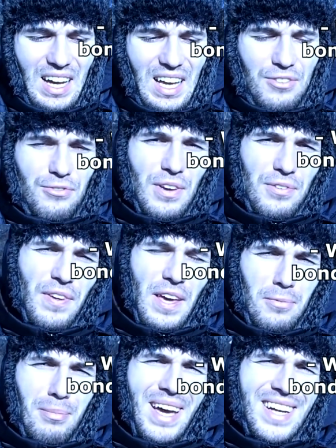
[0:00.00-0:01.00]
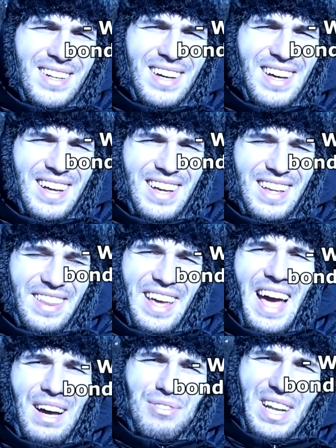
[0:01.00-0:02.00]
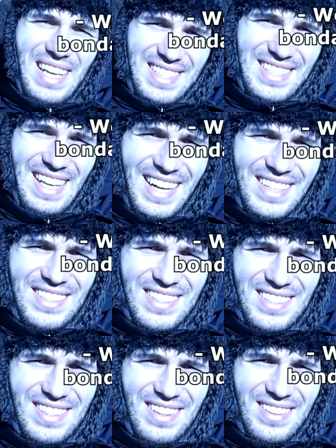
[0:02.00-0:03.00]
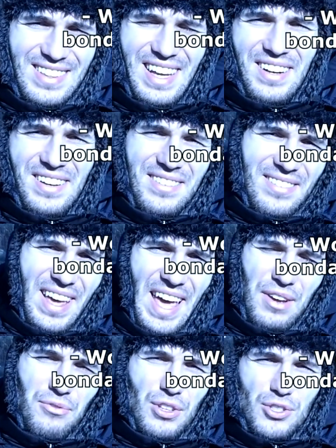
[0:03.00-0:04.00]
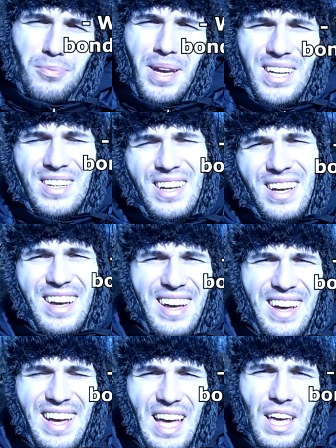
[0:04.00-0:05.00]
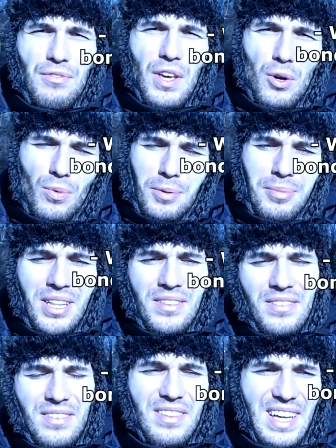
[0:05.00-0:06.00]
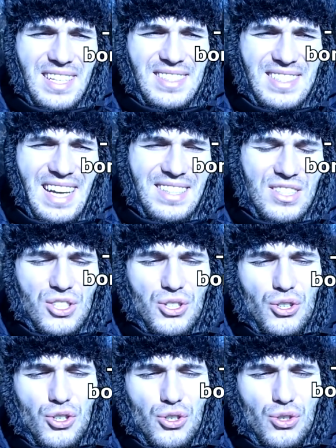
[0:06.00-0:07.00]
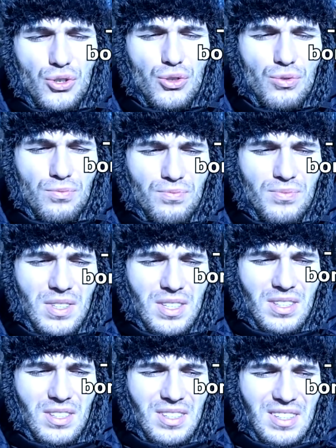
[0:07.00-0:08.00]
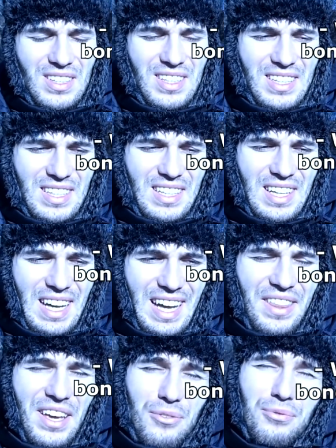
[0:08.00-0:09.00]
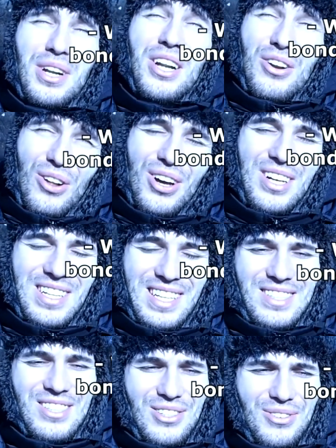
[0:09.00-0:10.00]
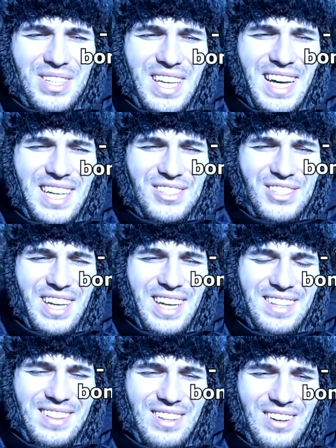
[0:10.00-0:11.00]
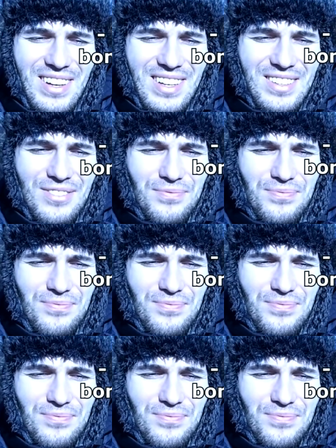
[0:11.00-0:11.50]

if they are men, they have less sex than average man. If they are women, they tend to, and they are really likely to engage in like